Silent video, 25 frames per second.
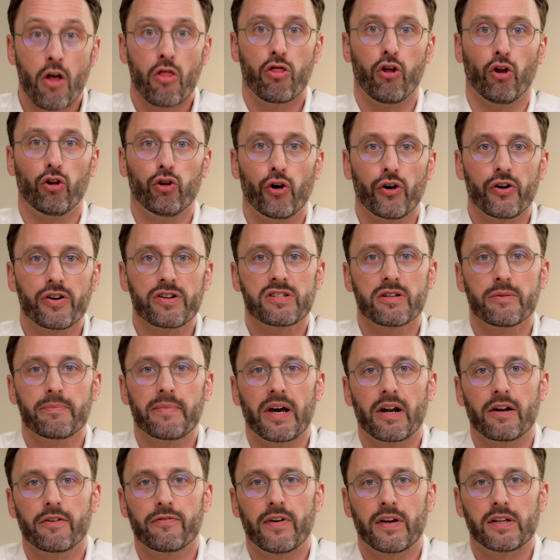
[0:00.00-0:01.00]
The lawyers at
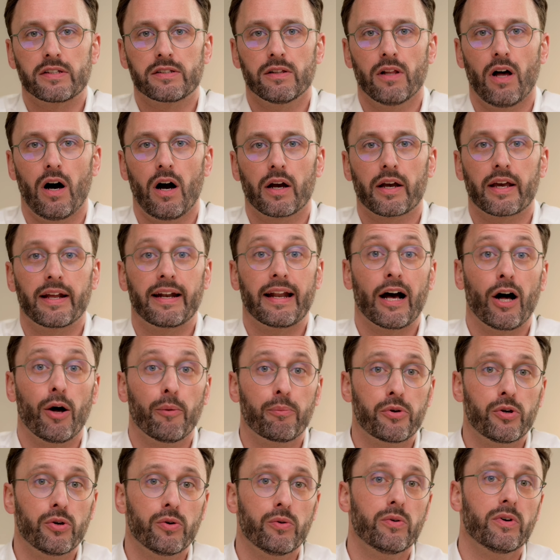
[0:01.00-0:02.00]
Manifest Law can help
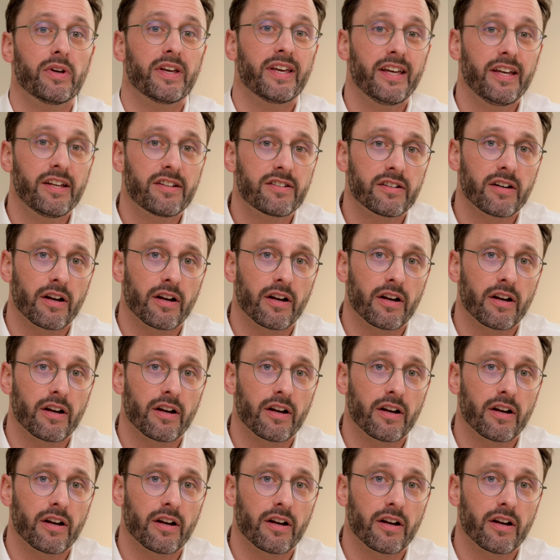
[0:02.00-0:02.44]
you each and